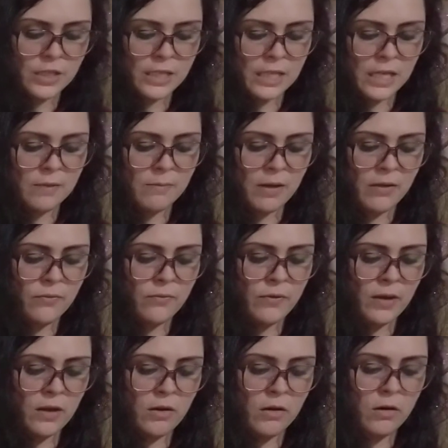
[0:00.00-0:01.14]
clean my
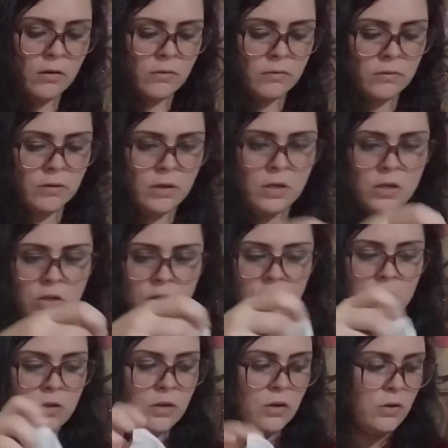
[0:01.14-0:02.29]
finger.
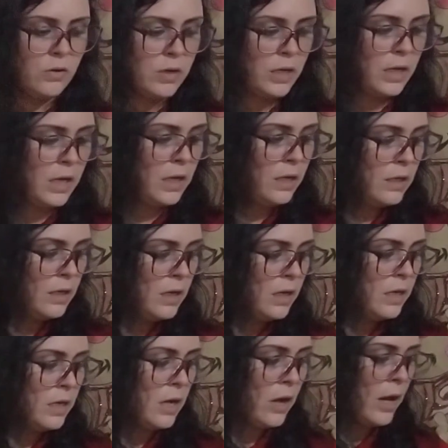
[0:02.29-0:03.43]
Okay,
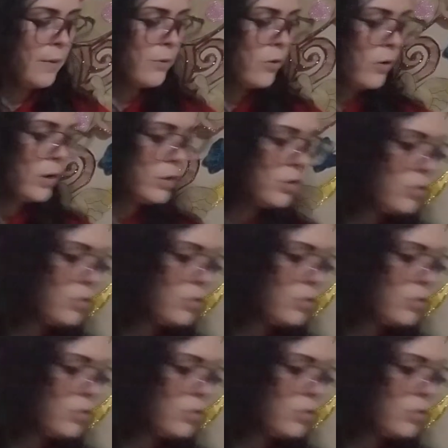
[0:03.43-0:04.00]
now I'm going to